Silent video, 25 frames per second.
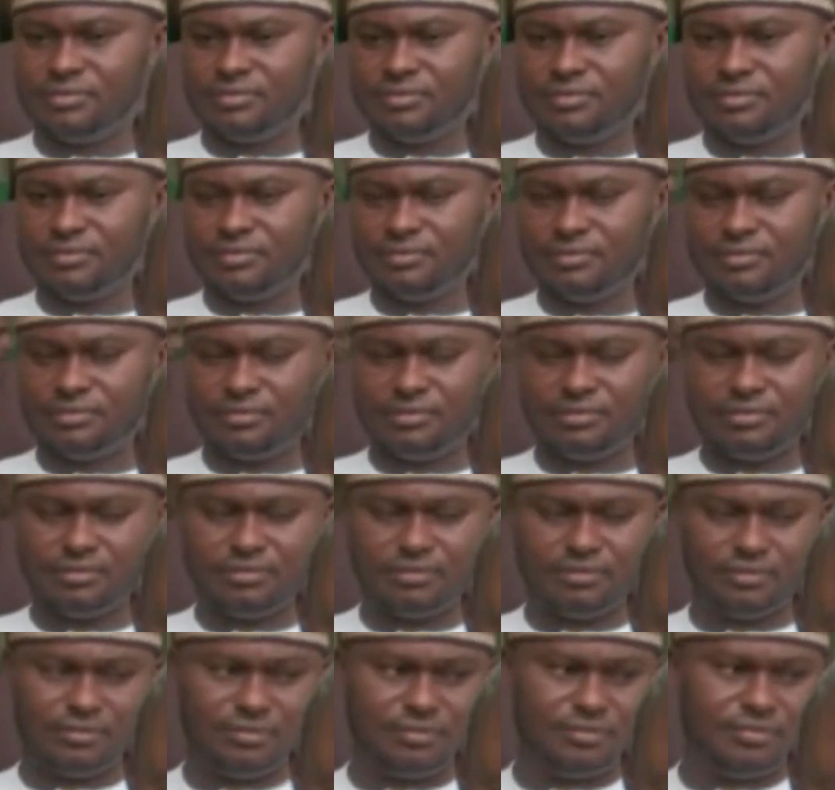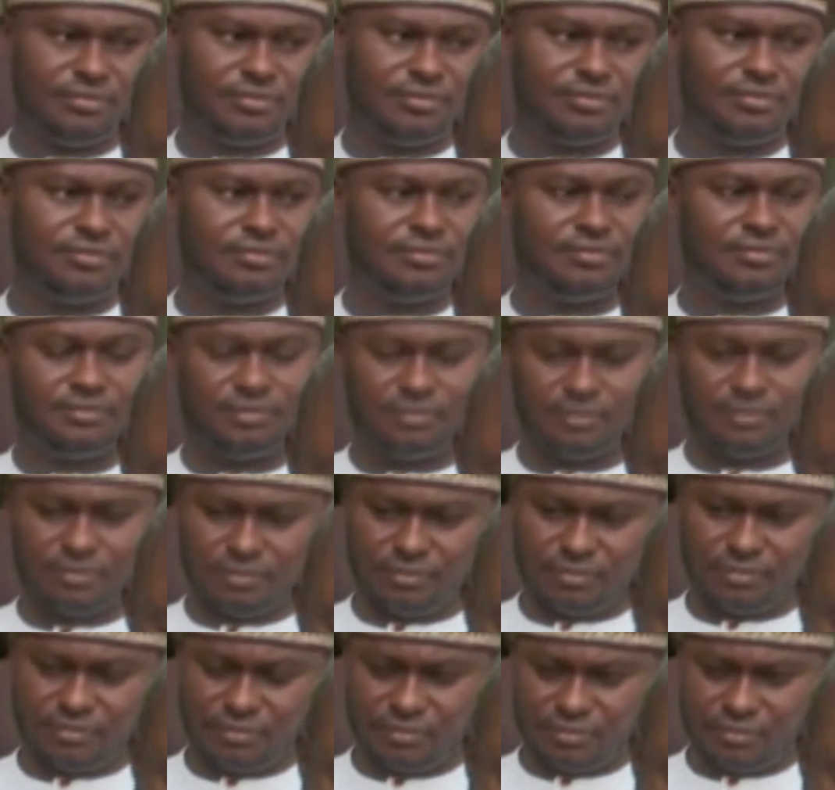
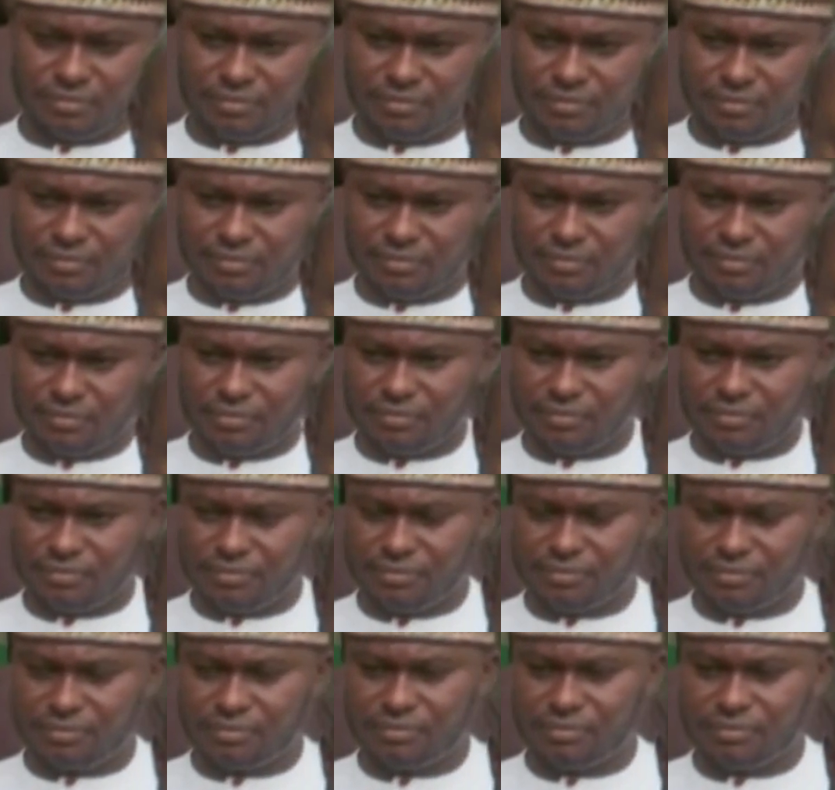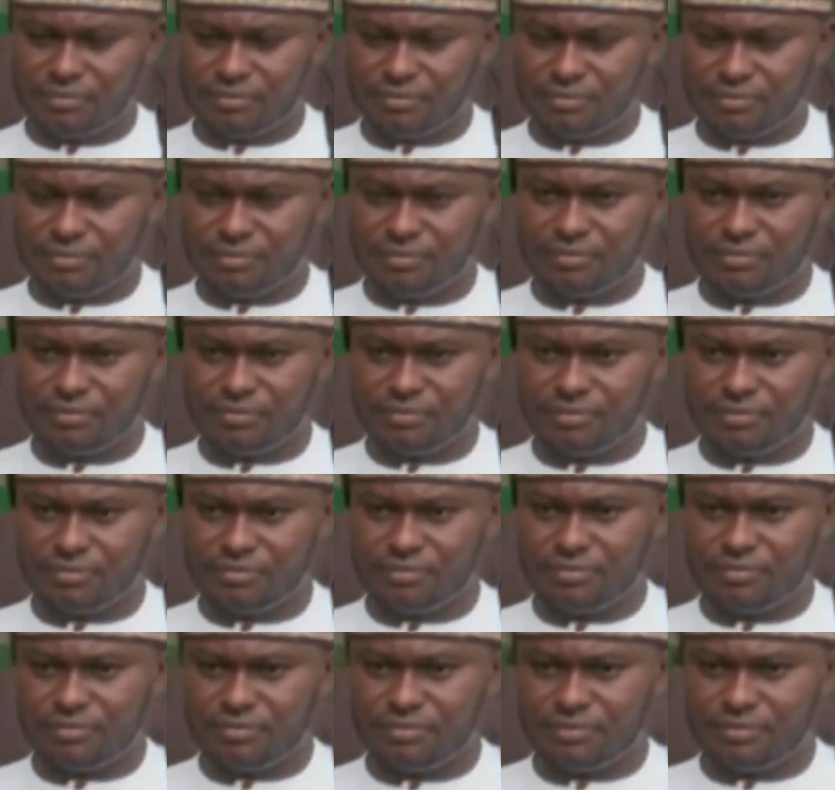
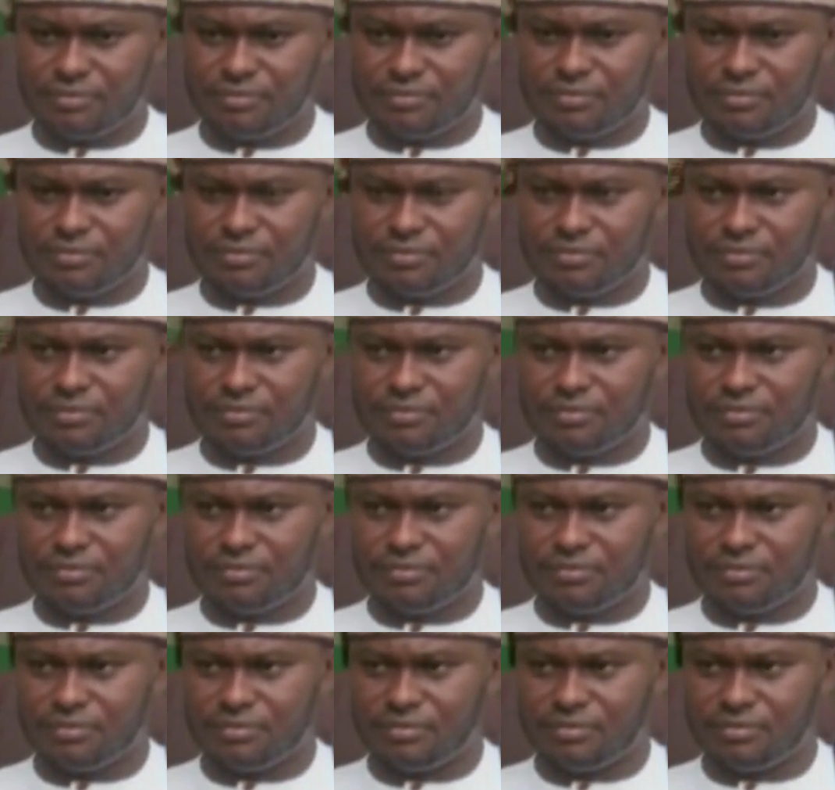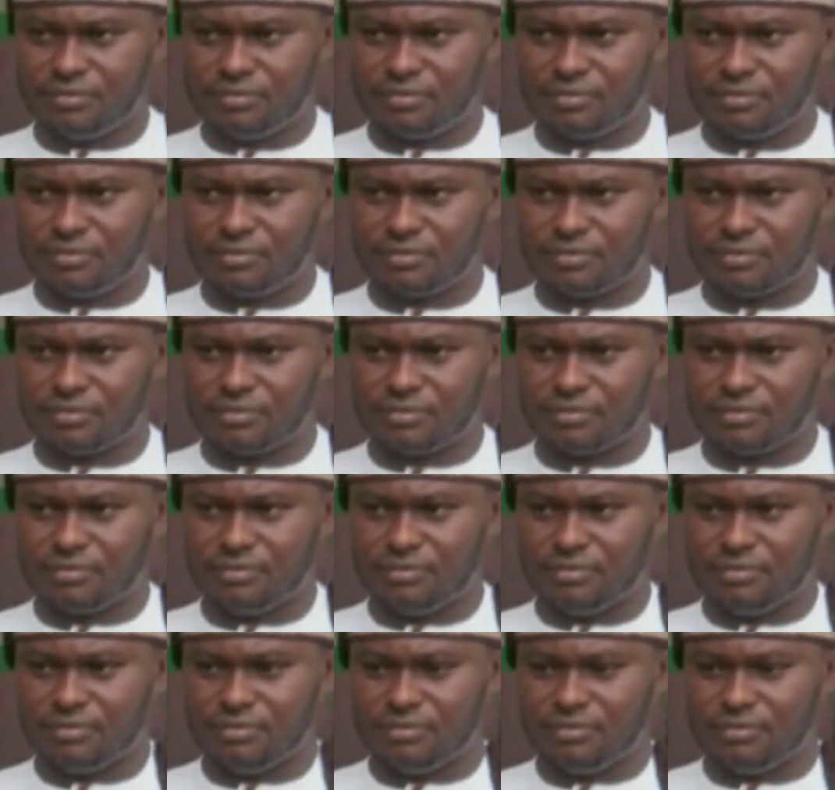This person isn't speaking.